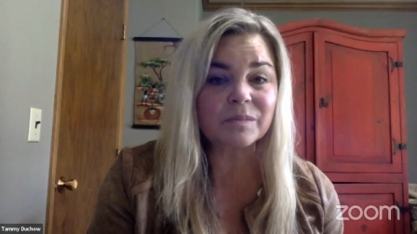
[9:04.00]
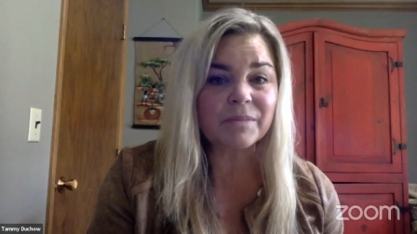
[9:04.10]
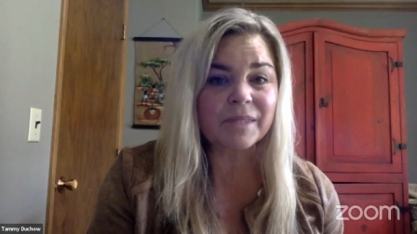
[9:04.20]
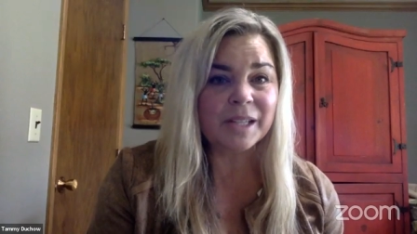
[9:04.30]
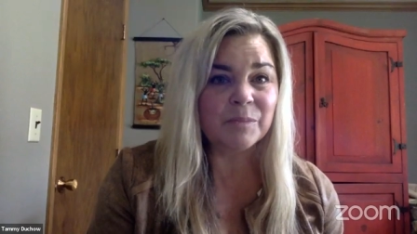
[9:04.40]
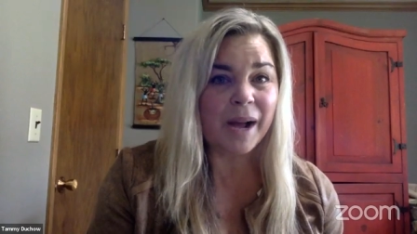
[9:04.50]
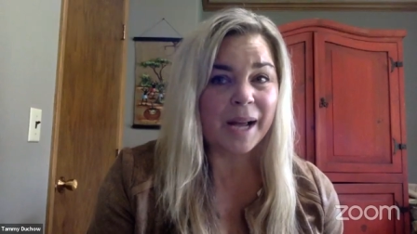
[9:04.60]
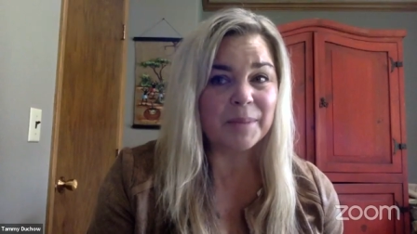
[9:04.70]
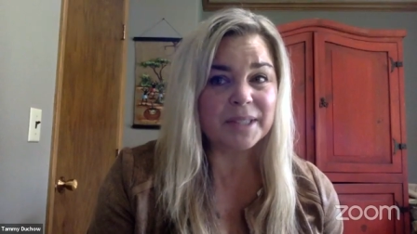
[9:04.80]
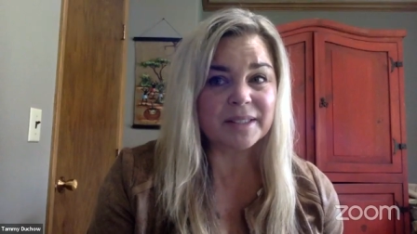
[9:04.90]
in
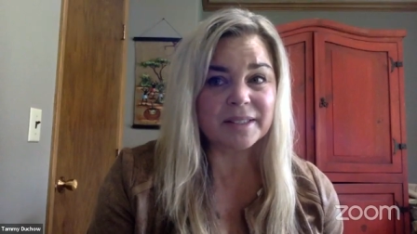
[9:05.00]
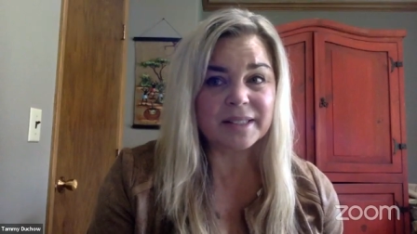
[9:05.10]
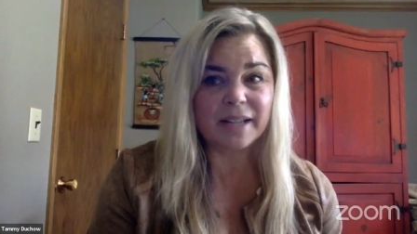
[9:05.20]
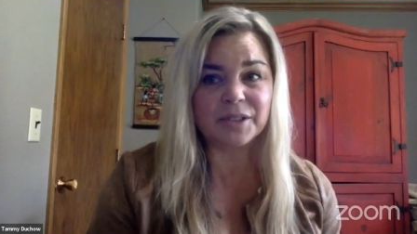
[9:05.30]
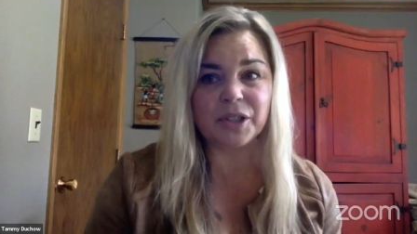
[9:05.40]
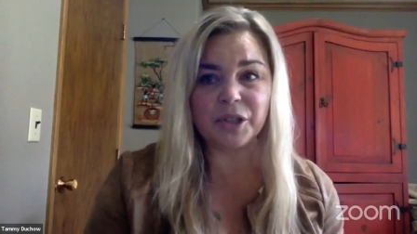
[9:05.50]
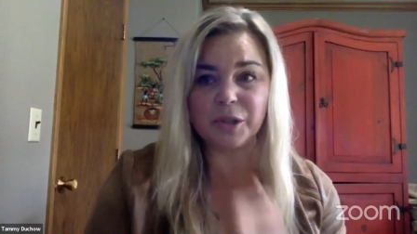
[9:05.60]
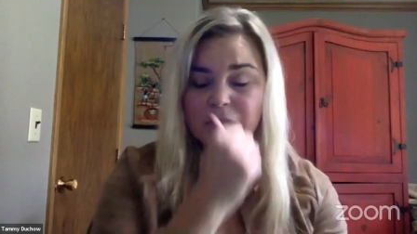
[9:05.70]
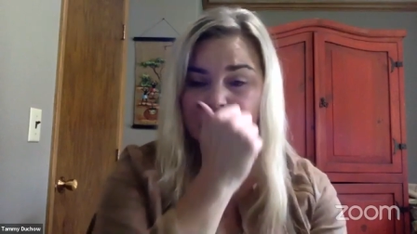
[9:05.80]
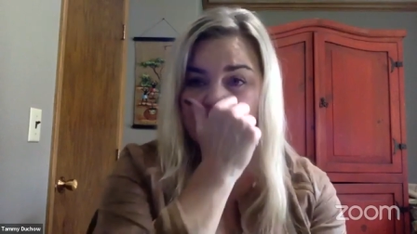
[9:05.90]
my business now
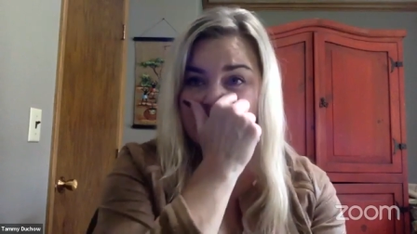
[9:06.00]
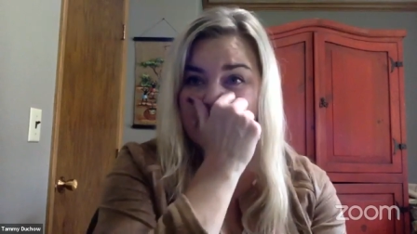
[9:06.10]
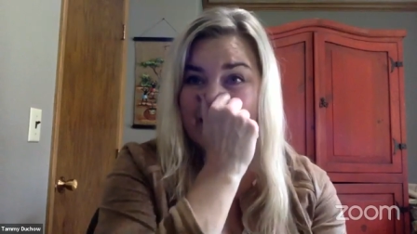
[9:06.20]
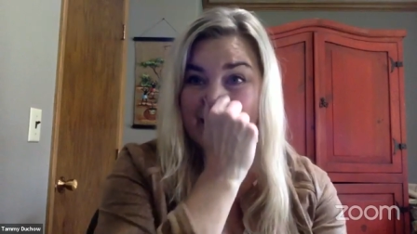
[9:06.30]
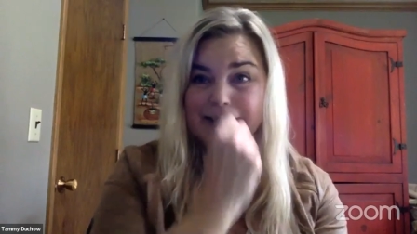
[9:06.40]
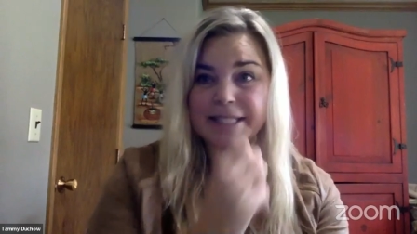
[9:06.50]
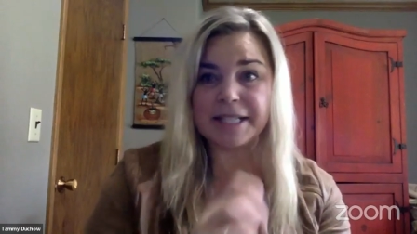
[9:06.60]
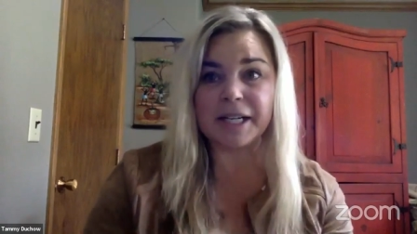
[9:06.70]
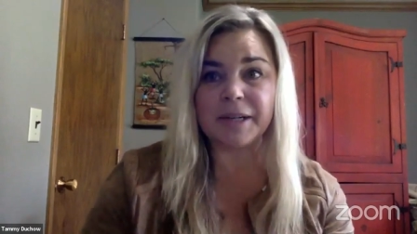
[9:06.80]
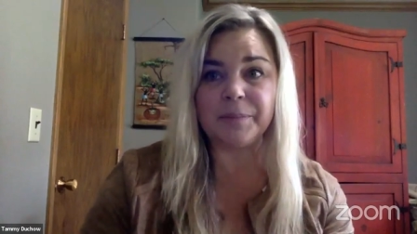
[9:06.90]
too. And
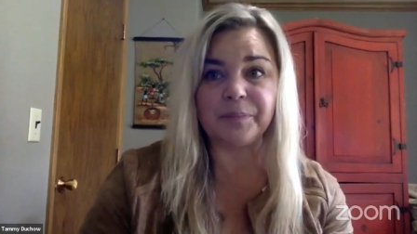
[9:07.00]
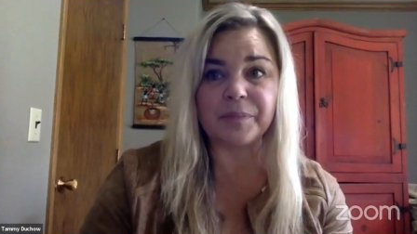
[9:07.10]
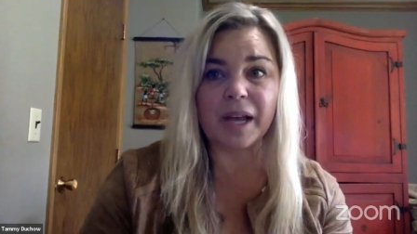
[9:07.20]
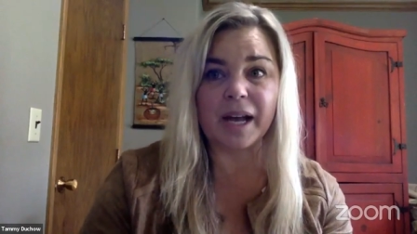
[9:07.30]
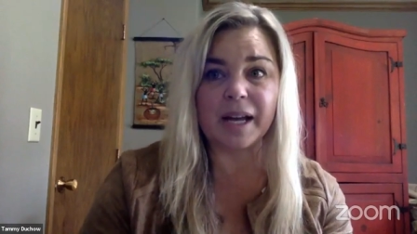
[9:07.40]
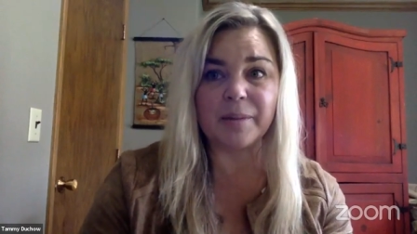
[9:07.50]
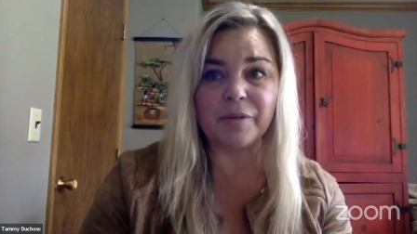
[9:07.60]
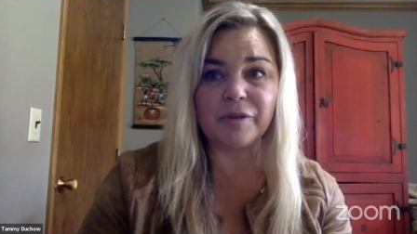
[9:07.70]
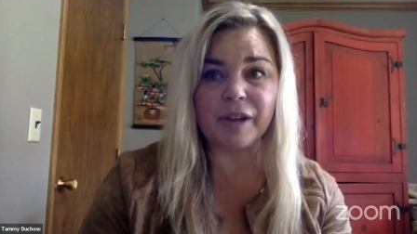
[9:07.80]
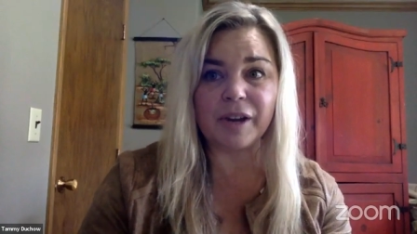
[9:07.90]

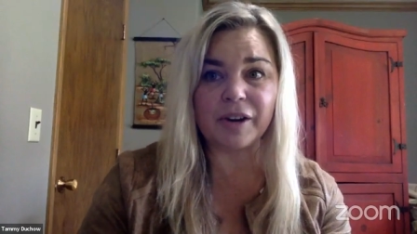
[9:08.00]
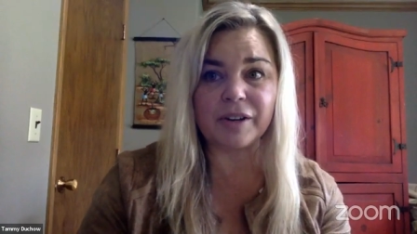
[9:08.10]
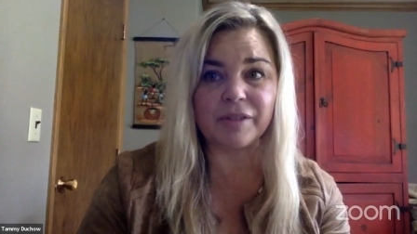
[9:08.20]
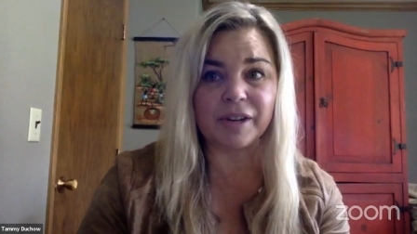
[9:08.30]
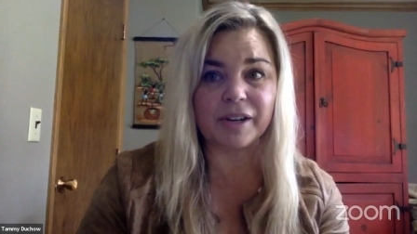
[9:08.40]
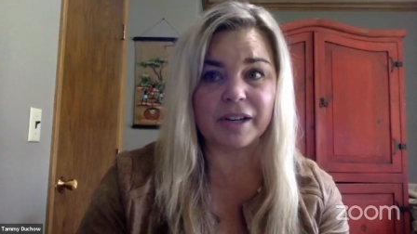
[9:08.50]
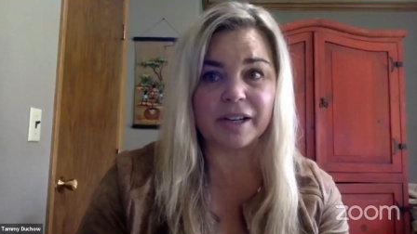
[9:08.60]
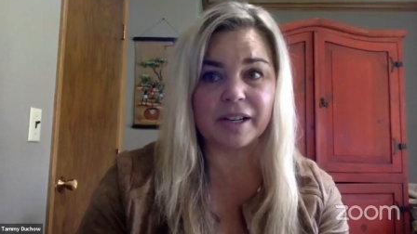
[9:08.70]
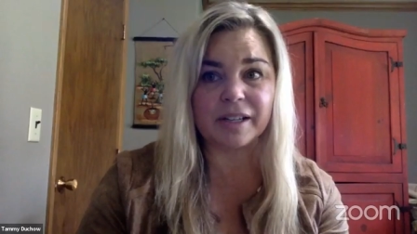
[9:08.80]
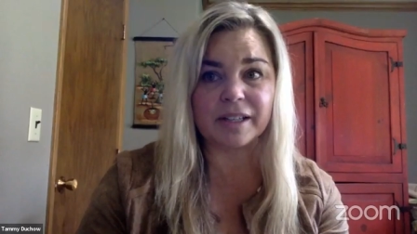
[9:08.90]
I'm very,
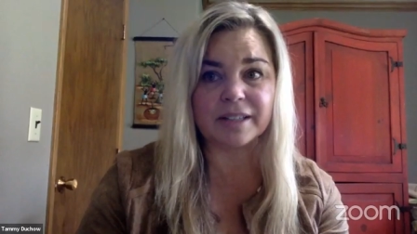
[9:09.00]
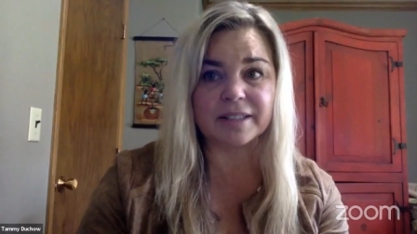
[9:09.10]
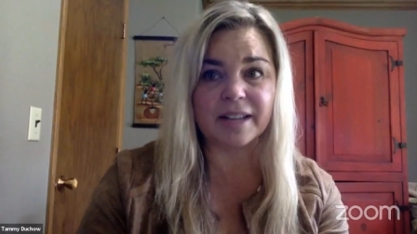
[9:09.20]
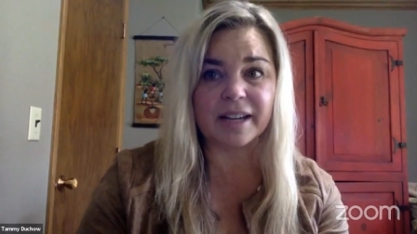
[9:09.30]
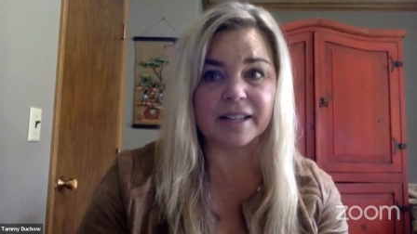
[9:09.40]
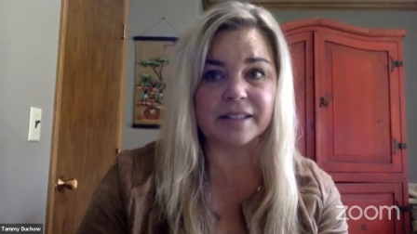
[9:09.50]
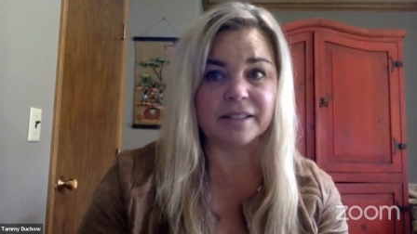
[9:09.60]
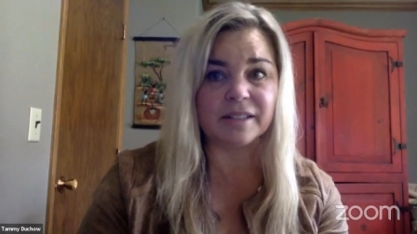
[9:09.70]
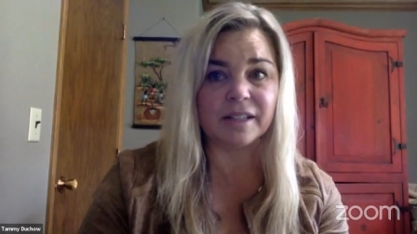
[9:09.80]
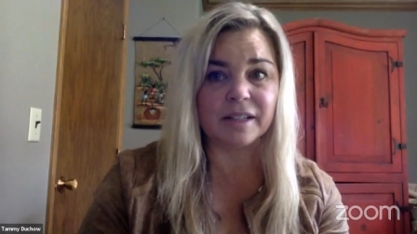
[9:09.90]
very excited
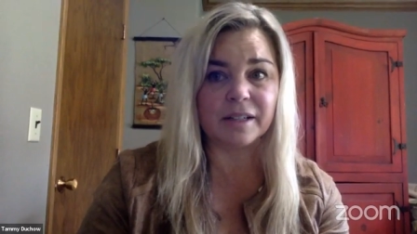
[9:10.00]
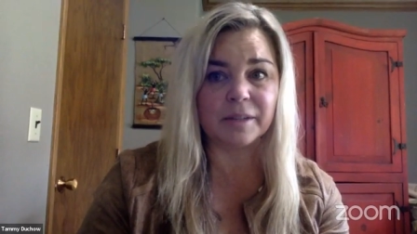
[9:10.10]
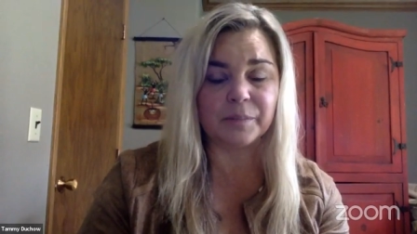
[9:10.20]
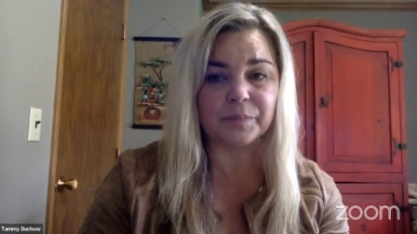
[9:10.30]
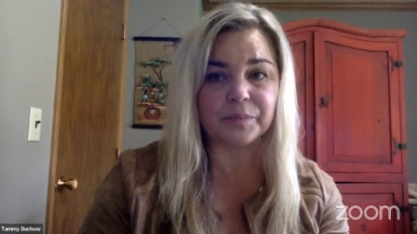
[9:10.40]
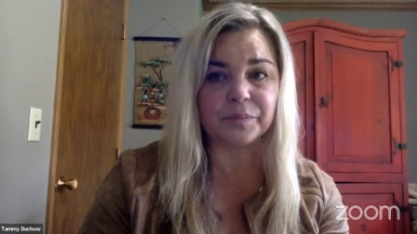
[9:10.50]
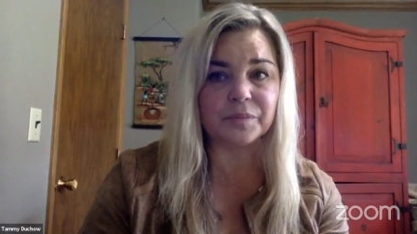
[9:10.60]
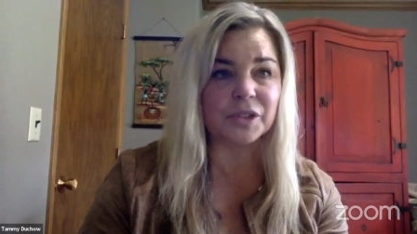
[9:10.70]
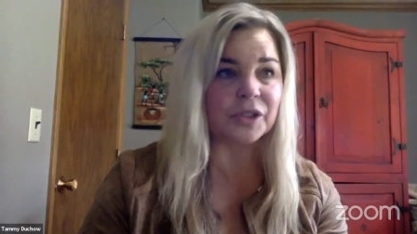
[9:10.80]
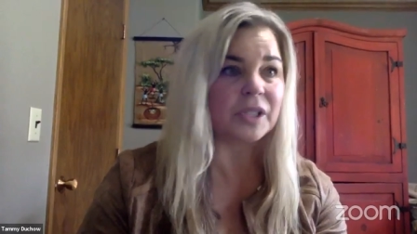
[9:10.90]

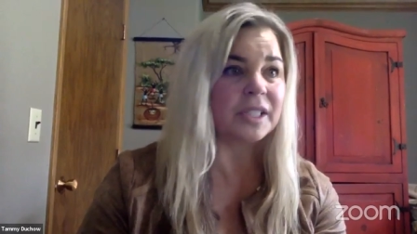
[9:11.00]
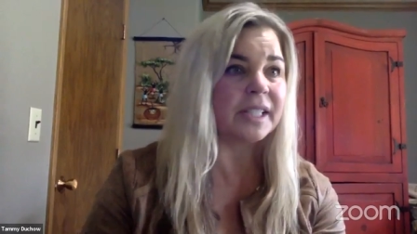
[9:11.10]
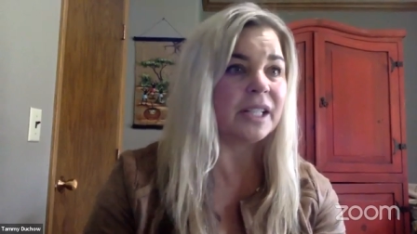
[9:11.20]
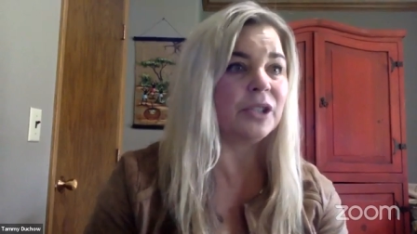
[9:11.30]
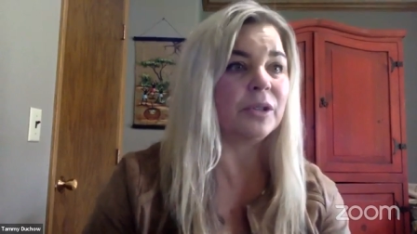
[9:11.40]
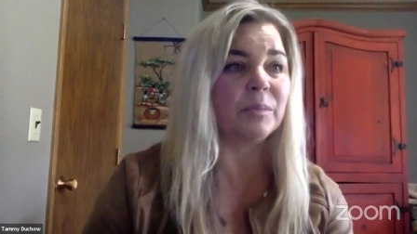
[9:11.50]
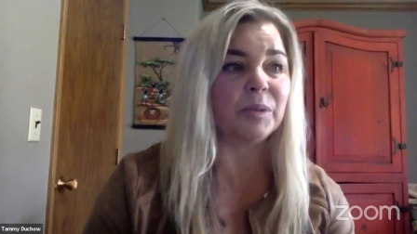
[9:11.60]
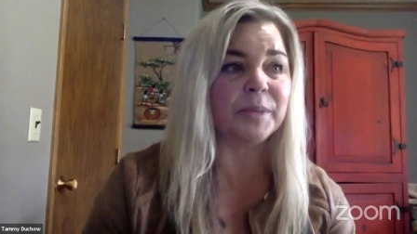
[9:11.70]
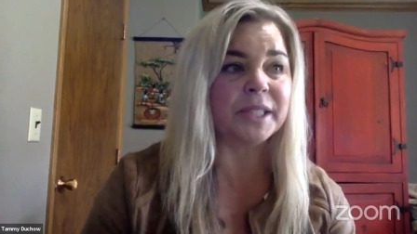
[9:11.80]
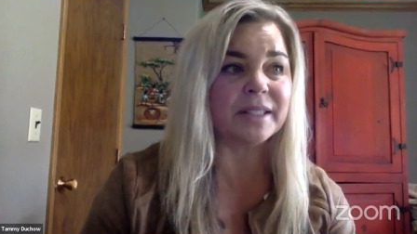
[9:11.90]
to continue
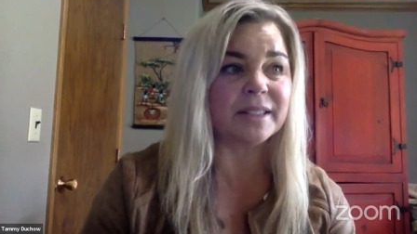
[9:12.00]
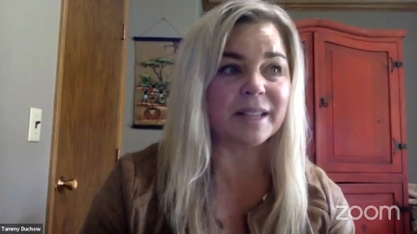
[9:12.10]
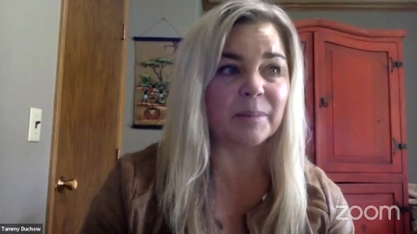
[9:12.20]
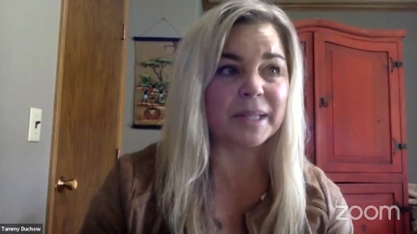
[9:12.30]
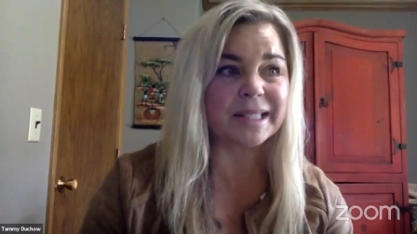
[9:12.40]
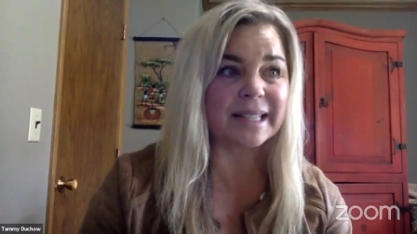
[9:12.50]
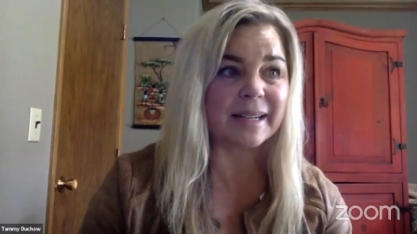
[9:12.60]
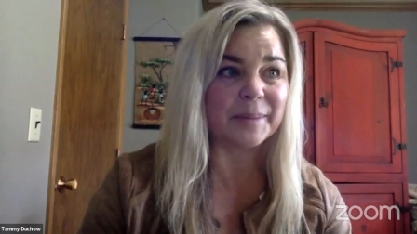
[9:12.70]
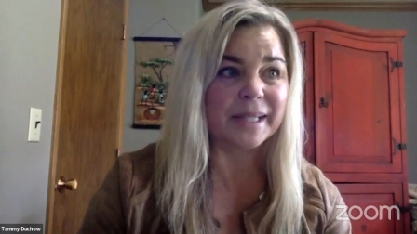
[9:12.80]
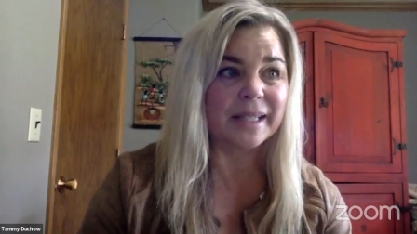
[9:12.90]
implementing step by
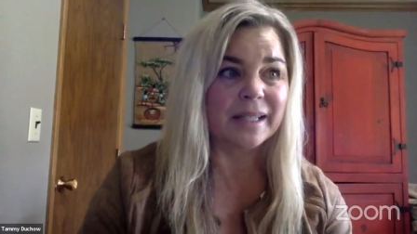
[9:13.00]
step.